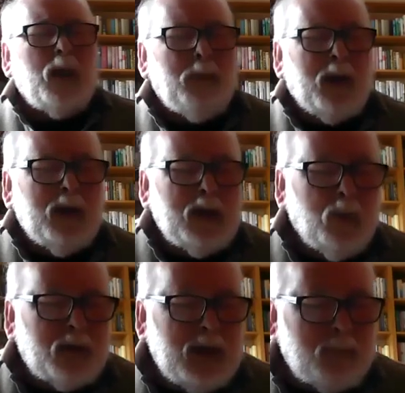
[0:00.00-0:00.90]
Jude,
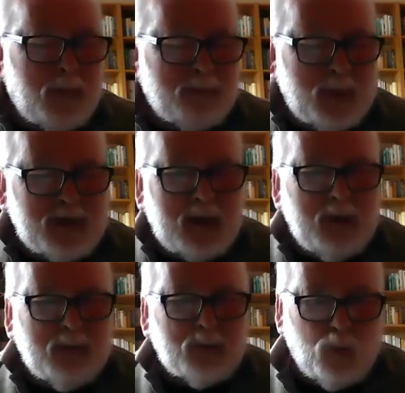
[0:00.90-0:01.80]
apparently when they
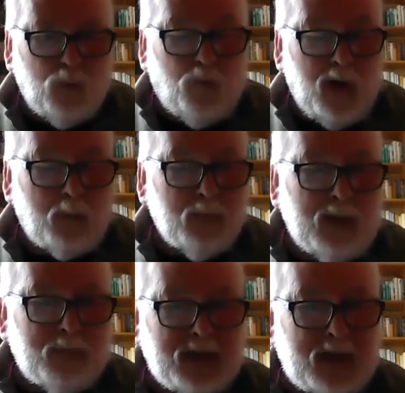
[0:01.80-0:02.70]
present, so far
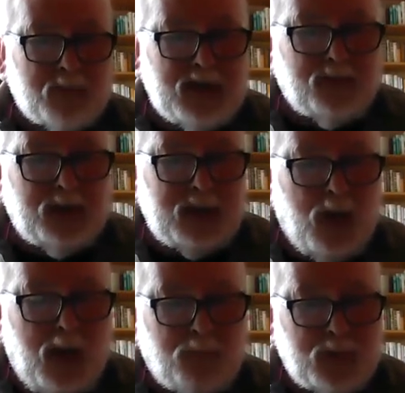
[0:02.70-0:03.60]
when they present themselves at
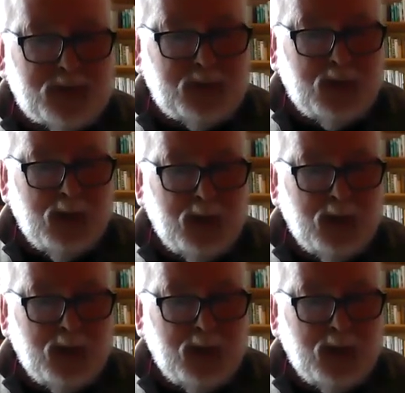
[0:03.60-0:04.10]
the office,